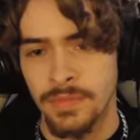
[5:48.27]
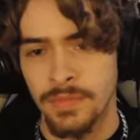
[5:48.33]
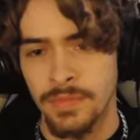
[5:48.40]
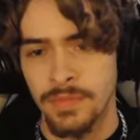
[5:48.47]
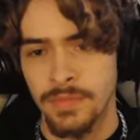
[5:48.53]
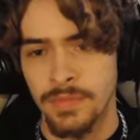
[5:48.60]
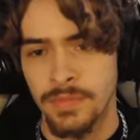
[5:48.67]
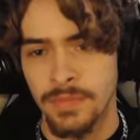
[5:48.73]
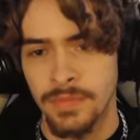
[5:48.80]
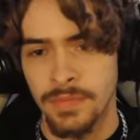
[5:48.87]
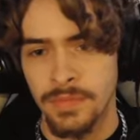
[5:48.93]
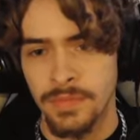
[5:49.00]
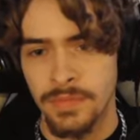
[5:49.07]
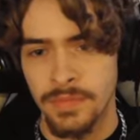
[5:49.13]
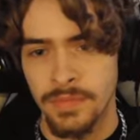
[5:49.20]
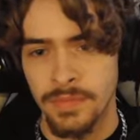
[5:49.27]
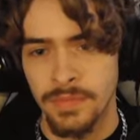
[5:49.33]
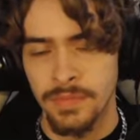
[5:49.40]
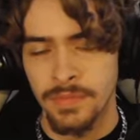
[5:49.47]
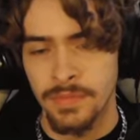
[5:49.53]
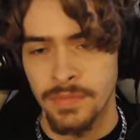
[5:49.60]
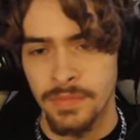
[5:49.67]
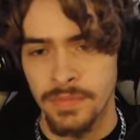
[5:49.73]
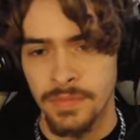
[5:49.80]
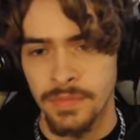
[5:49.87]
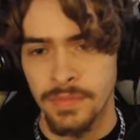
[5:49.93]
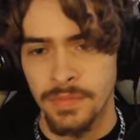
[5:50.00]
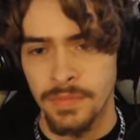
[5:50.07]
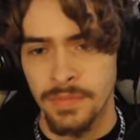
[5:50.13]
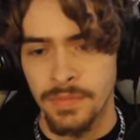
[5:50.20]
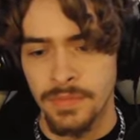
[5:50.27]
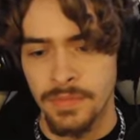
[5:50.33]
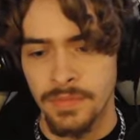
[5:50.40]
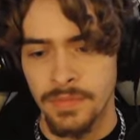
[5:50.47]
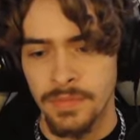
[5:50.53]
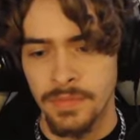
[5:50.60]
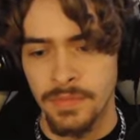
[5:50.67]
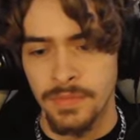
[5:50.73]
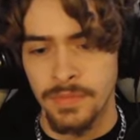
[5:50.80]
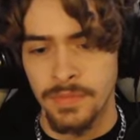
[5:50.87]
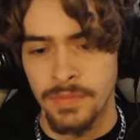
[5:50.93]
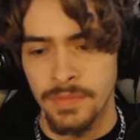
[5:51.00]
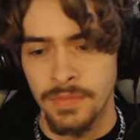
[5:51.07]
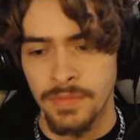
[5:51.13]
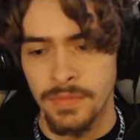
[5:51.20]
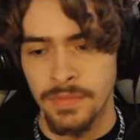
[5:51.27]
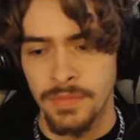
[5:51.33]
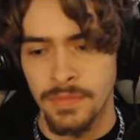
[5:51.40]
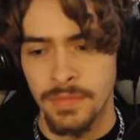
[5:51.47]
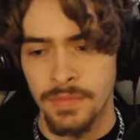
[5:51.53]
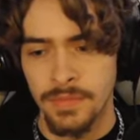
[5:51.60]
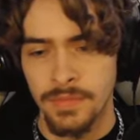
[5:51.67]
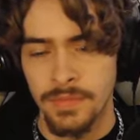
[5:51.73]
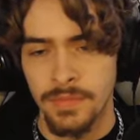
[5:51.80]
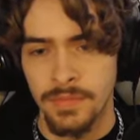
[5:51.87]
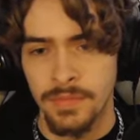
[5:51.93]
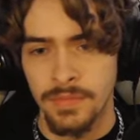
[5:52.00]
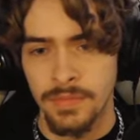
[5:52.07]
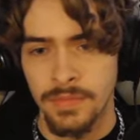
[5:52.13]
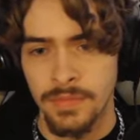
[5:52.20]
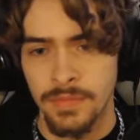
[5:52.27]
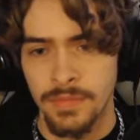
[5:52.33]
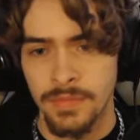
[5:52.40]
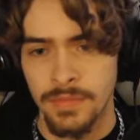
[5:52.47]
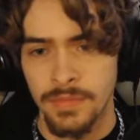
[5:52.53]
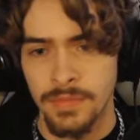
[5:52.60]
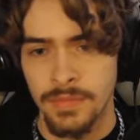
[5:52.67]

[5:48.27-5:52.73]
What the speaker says: No words are spoken by the person on screen.